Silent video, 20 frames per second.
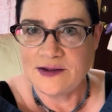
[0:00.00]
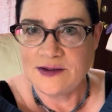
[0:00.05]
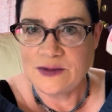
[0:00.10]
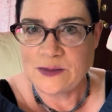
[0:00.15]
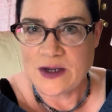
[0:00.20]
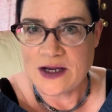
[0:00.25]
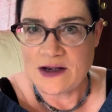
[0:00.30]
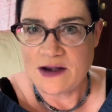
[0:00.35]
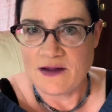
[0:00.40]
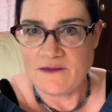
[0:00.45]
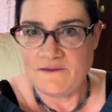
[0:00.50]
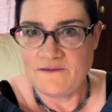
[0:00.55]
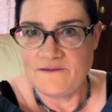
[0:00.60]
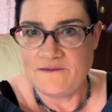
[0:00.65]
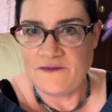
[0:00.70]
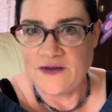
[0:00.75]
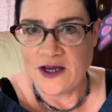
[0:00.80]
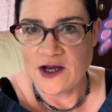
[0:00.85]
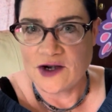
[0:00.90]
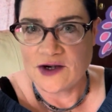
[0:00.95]
Excuse my
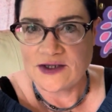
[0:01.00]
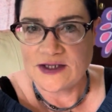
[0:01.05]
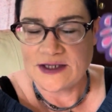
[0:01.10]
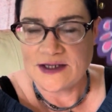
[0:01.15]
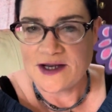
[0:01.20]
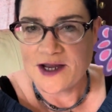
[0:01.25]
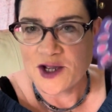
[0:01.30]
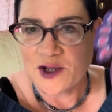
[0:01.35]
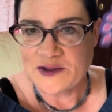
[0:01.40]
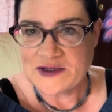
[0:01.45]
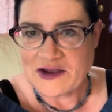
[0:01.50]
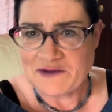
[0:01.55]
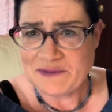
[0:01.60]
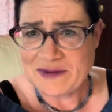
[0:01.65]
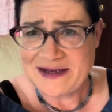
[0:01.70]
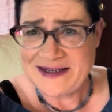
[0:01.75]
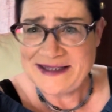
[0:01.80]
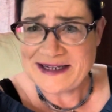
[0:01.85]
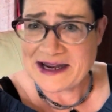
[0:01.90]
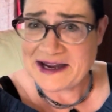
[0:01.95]
fingers and
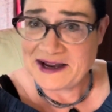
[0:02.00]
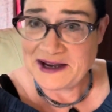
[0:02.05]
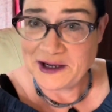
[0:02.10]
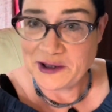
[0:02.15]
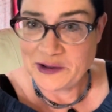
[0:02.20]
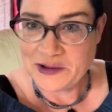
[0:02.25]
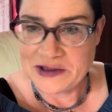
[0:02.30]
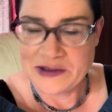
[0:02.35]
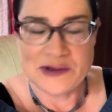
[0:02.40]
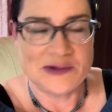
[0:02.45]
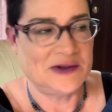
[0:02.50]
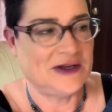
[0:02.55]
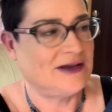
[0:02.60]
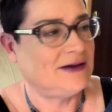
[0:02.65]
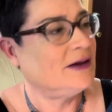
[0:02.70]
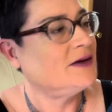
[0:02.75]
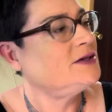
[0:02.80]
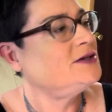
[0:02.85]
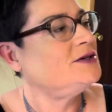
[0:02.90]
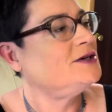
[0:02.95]
nails. I've been dyeing
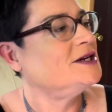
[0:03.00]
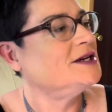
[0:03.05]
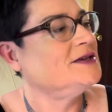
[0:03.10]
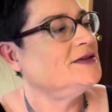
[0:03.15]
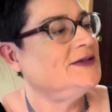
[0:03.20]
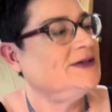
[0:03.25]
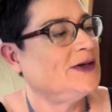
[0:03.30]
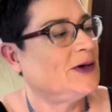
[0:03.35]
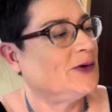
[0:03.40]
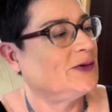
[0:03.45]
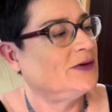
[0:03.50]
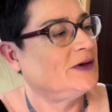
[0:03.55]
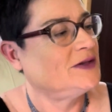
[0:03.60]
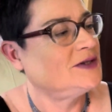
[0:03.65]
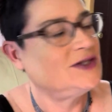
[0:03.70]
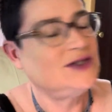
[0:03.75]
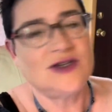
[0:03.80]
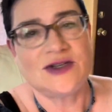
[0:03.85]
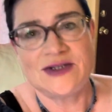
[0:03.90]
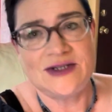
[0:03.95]
clothing yesterday,
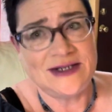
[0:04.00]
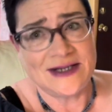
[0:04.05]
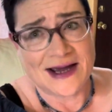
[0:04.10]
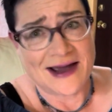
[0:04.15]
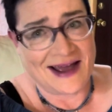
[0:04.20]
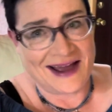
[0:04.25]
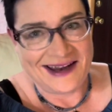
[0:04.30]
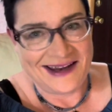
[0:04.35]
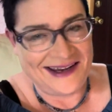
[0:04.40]
so it's just